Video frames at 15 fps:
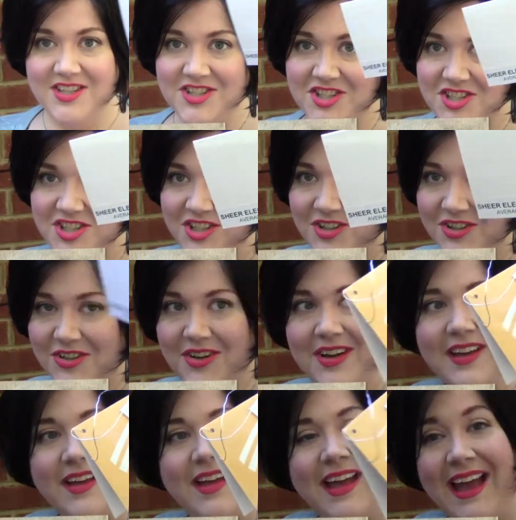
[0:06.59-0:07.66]
Sheer
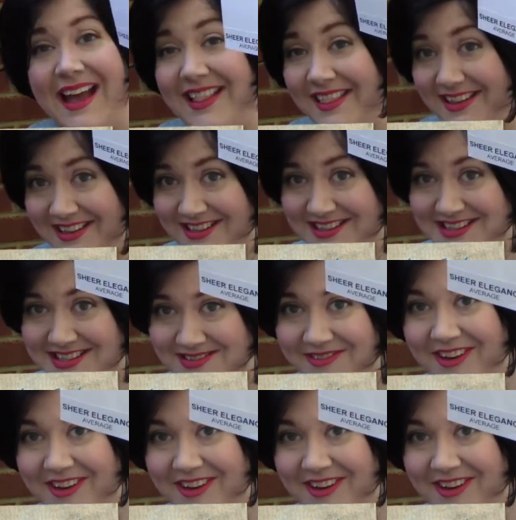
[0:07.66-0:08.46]
Elegance